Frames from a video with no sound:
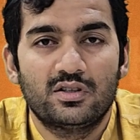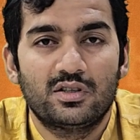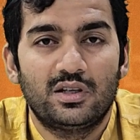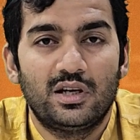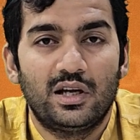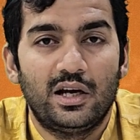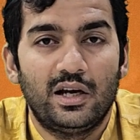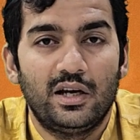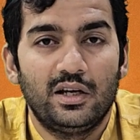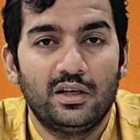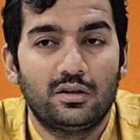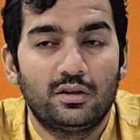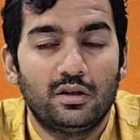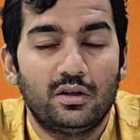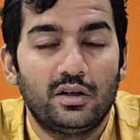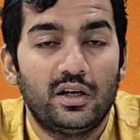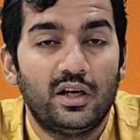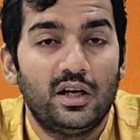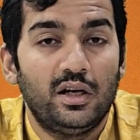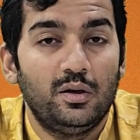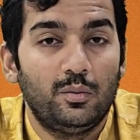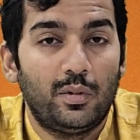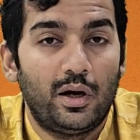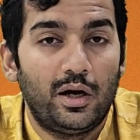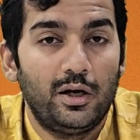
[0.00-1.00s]
like
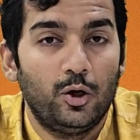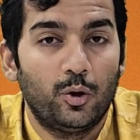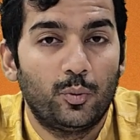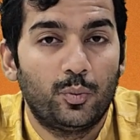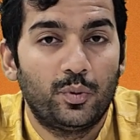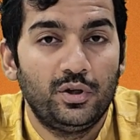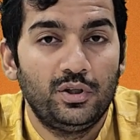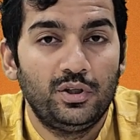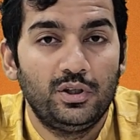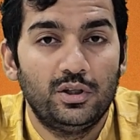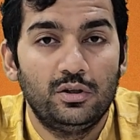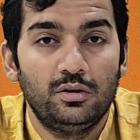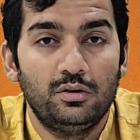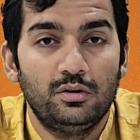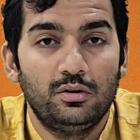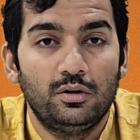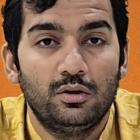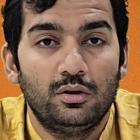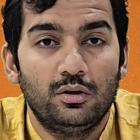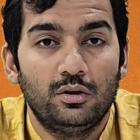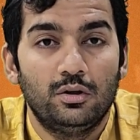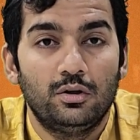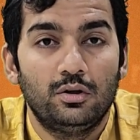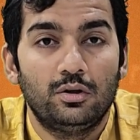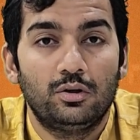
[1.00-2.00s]
in my opinion,
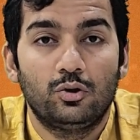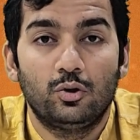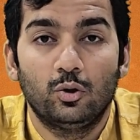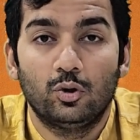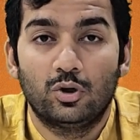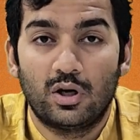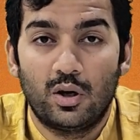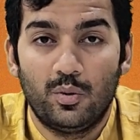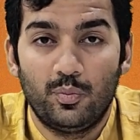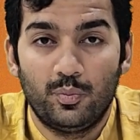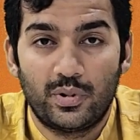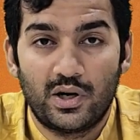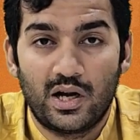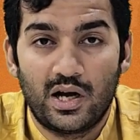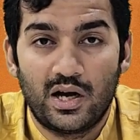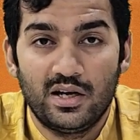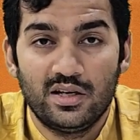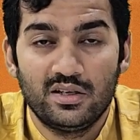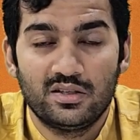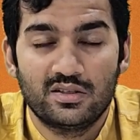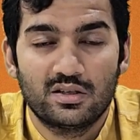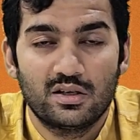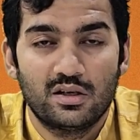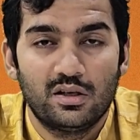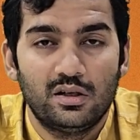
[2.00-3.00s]
to
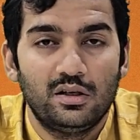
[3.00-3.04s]
comprise.